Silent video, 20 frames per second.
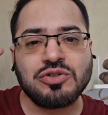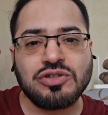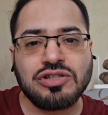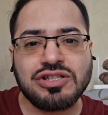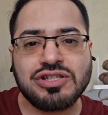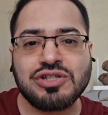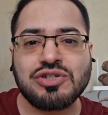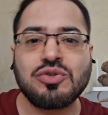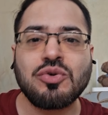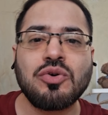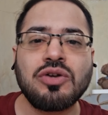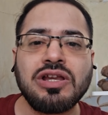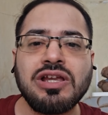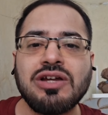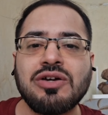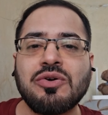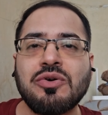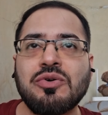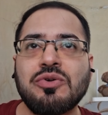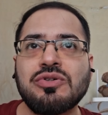so the
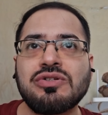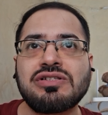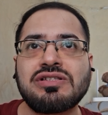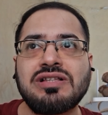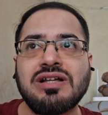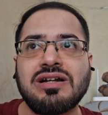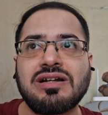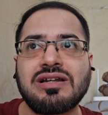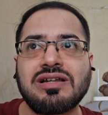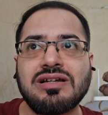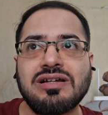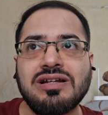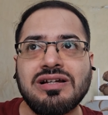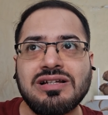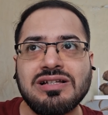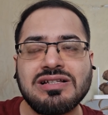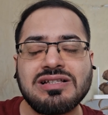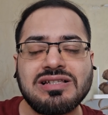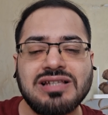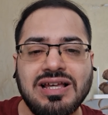story goes that
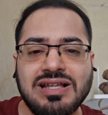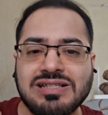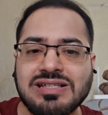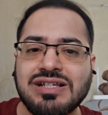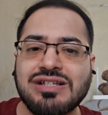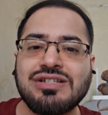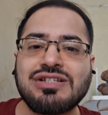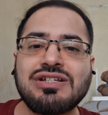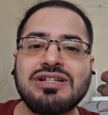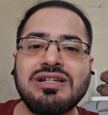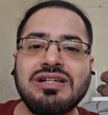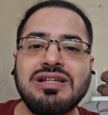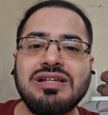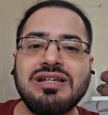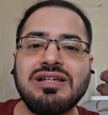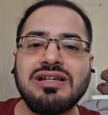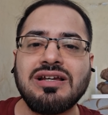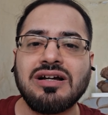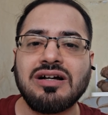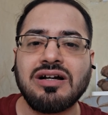it is
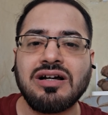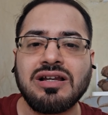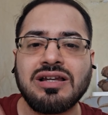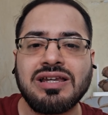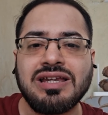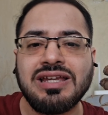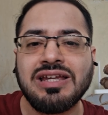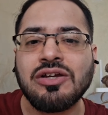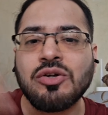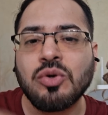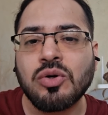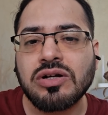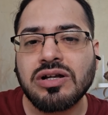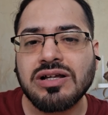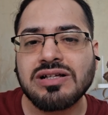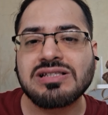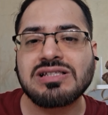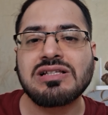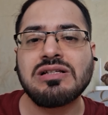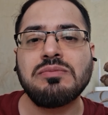essentially an ego
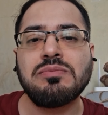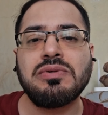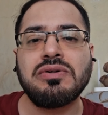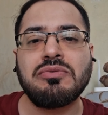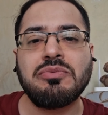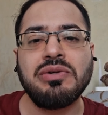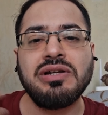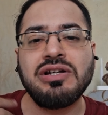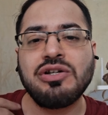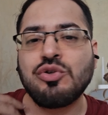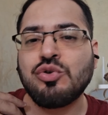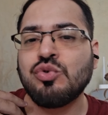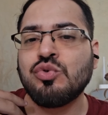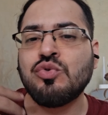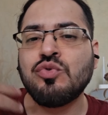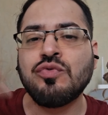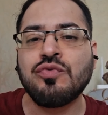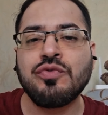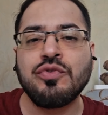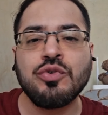tussle between
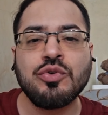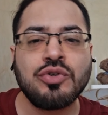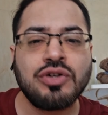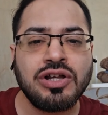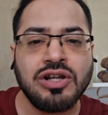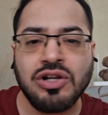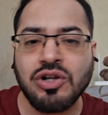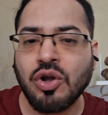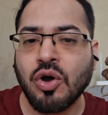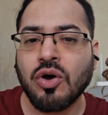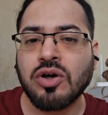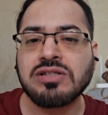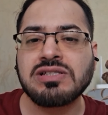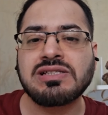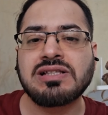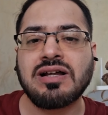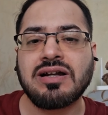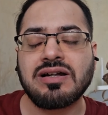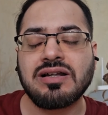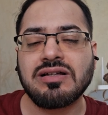two feudal
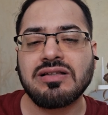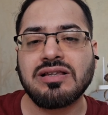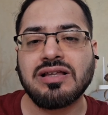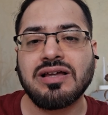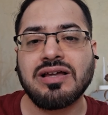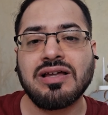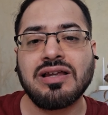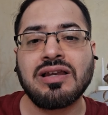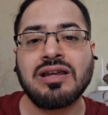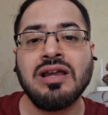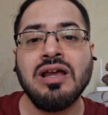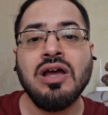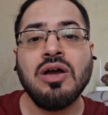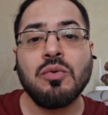lords that are there